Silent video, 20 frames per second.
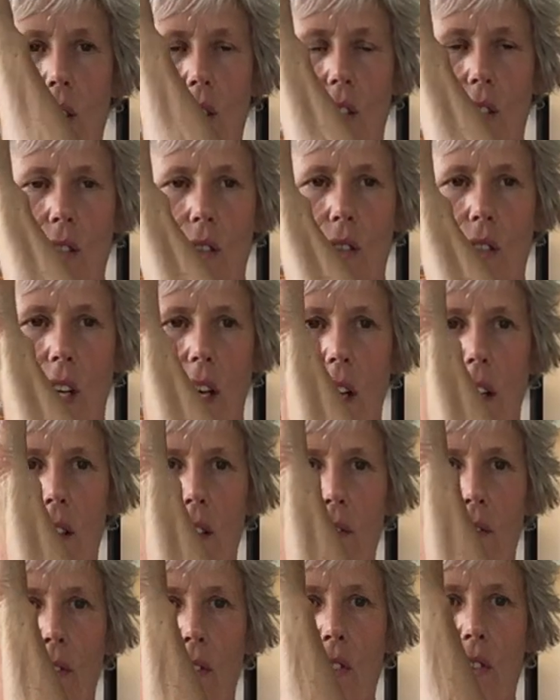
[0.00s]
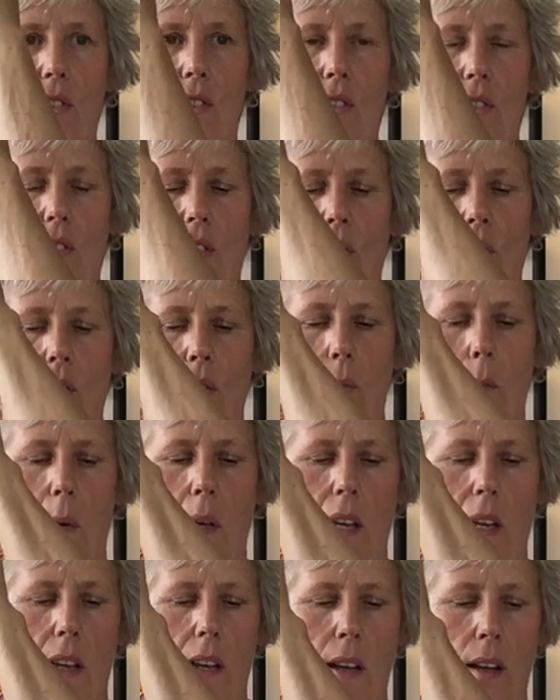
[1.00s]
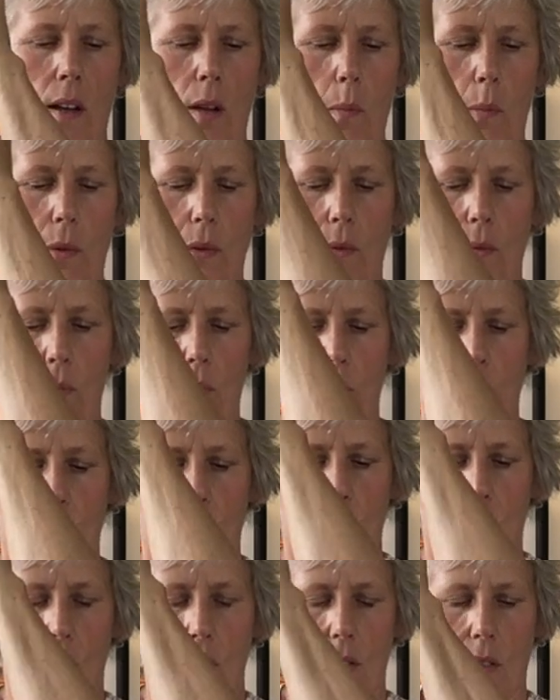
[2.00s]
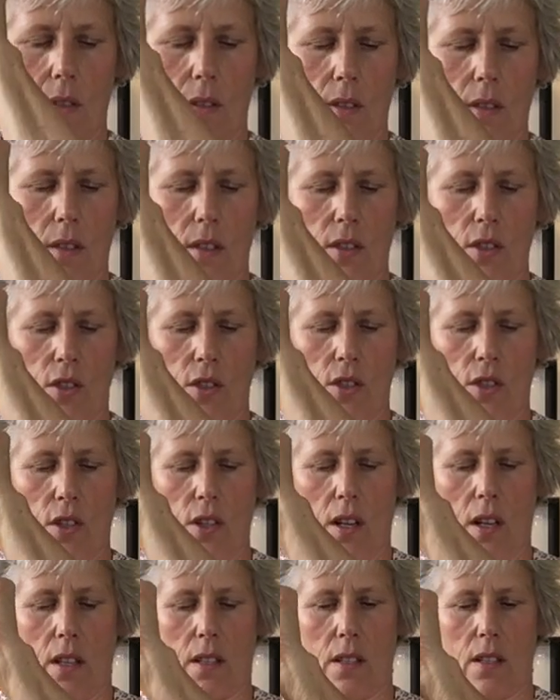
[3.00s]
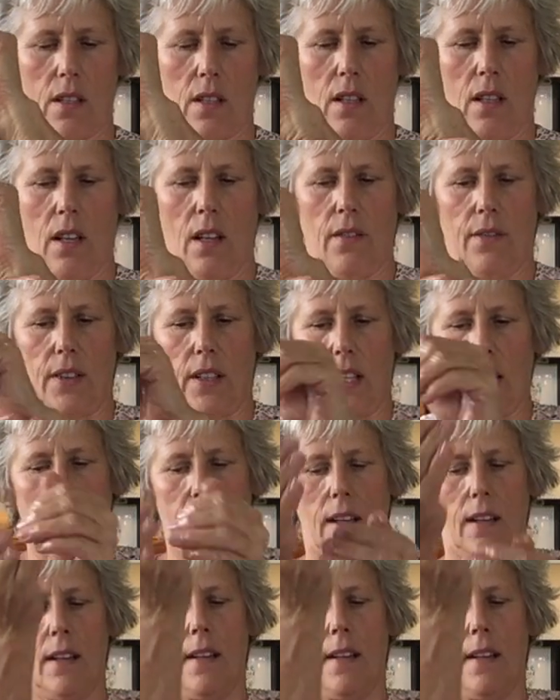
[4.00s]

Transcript: to do that first on my elbows, just lovely,